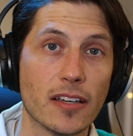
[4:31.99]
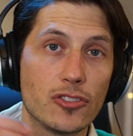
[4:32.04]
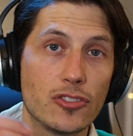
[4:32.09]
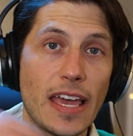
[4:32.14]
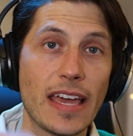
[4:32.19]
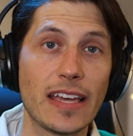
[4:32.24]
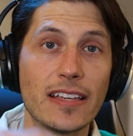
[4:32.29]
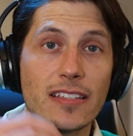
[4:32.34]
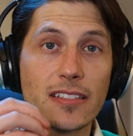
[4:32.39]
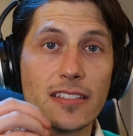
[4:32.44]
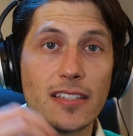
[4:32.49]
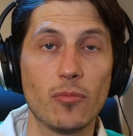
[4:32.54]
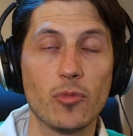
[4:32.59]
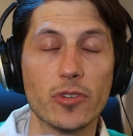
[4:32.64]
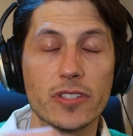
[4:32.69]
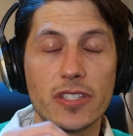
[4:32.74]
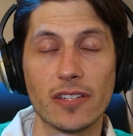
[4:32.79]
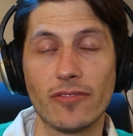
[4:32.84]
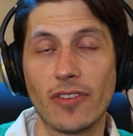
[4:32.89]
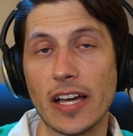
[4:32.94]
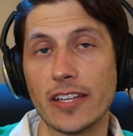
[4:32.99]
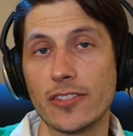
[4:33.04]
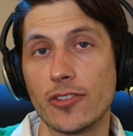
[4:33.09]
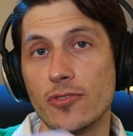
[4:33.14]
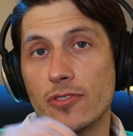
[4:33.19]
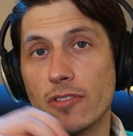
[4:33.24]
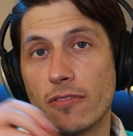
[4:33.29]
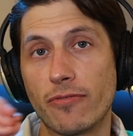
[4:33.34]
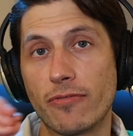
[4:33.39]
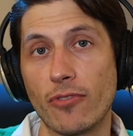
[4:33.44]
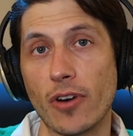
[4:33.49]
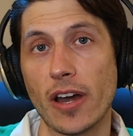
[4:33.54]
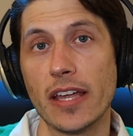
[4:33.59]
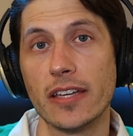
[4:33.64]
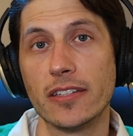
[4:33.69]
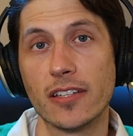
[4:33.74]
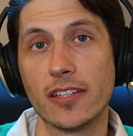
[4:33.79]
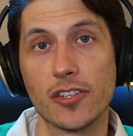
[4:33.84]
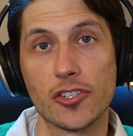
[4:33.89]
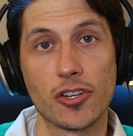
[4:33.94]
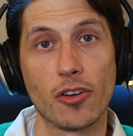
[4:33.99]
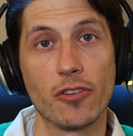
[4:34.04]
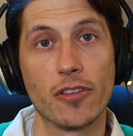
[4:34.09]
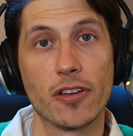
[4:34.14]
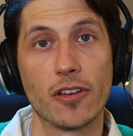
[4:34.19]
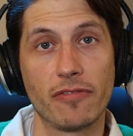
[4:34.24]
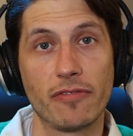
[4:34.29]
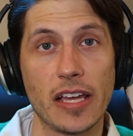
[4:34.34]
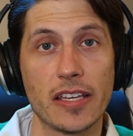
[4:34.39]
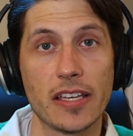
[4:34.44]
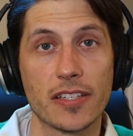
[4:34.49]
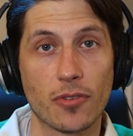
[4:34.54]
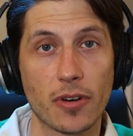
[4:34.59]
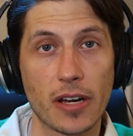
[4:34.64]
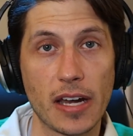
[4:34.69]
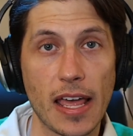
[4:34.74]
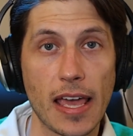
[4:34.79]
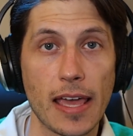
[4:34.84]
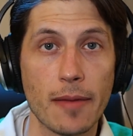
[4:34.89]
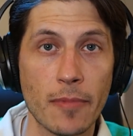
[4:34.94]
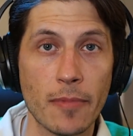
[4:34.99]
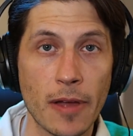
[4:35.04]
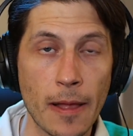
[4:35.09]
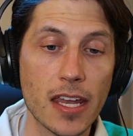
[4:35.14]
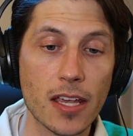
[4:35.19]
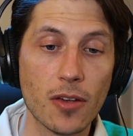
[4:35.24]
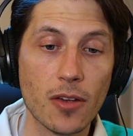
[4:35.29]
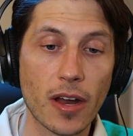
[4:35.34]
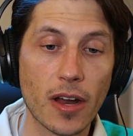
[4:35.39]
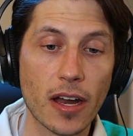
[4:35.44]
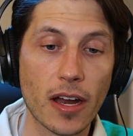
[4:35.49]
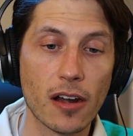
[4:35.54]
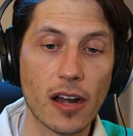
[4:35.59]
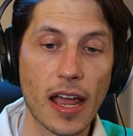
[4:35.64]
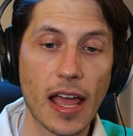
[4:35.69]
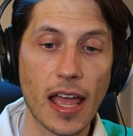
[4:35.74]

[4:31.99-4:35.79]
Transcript: Take someone's advice who's afraid to show their face or name anywhere,